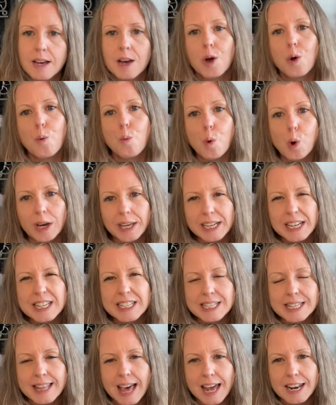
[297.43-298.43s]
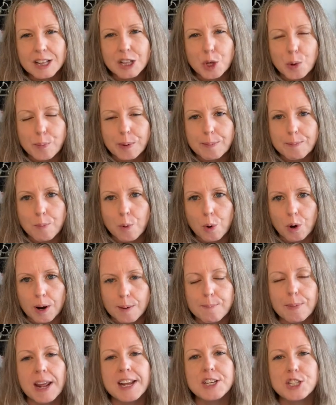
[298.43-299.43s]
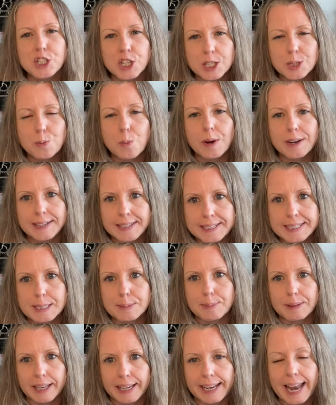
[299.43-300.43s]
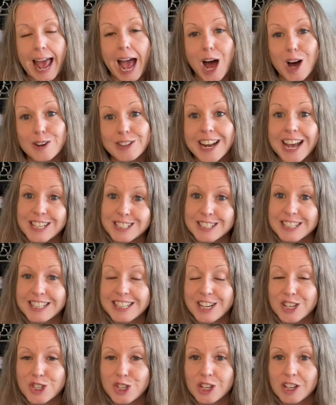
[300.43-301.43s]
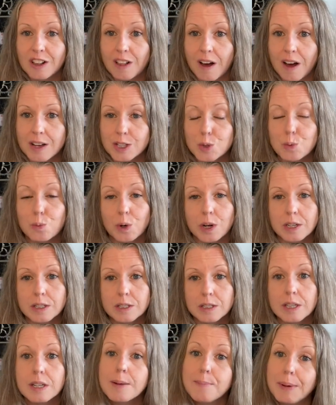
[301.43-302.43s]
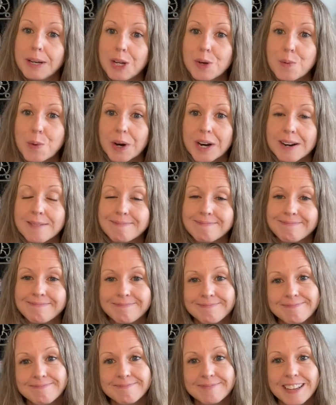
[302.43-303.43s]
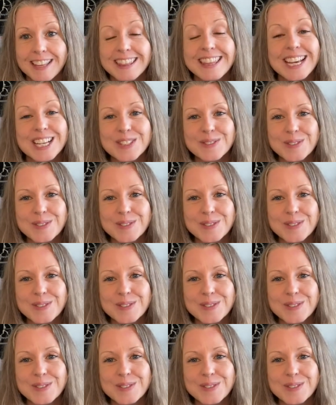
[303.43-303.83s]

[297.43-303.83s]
We'll get into that a little bit more, but I just wanted to explain how an escalation clause works in a bidding war. Thanks for